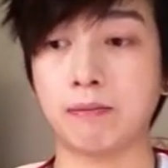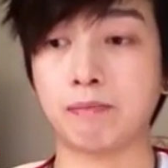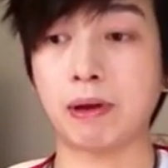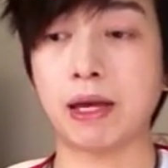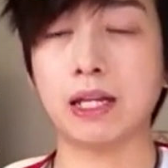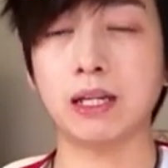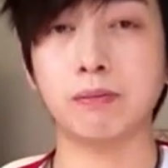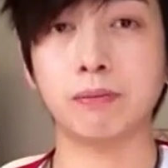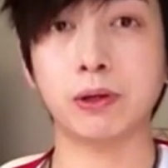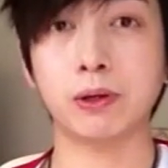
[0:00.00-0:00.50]

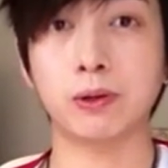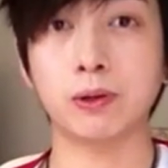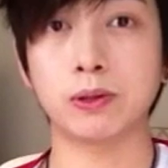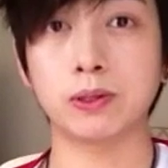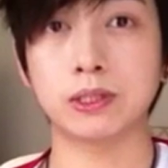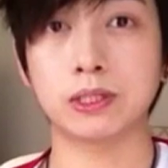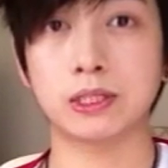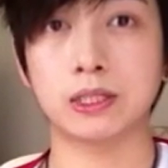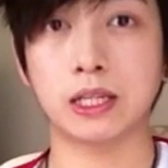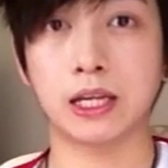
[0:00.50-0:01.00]
Mainly
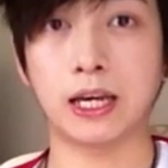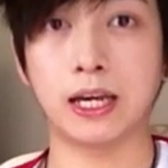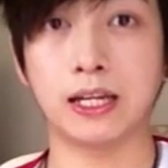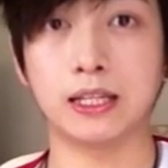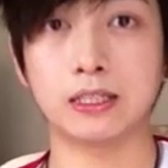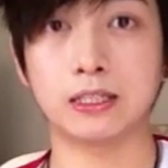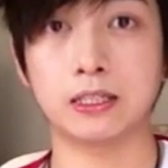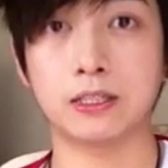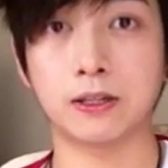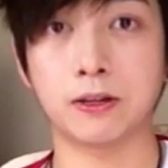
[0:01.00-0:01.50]
because the
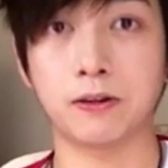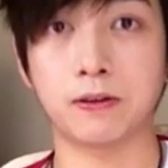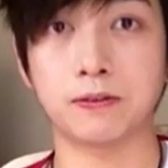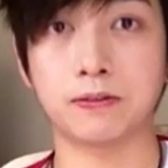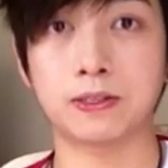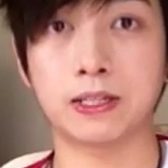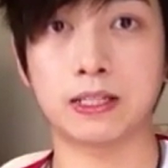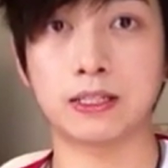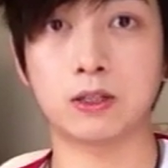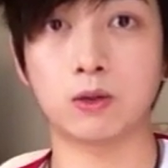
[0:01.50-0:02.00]
heat
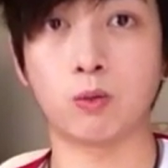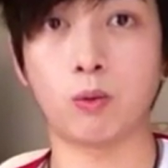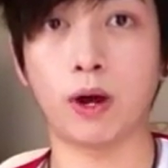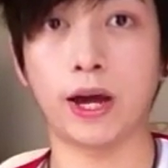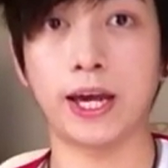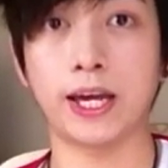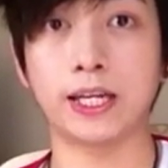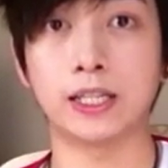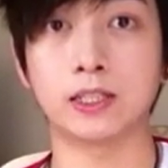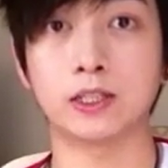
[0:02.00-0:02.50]
serves as a way
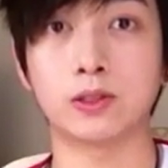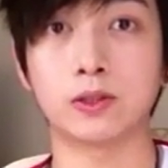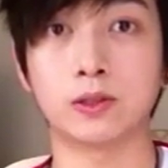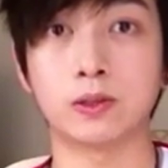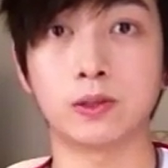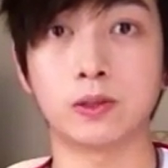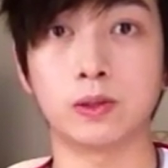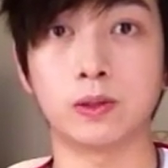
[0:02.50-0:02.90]
to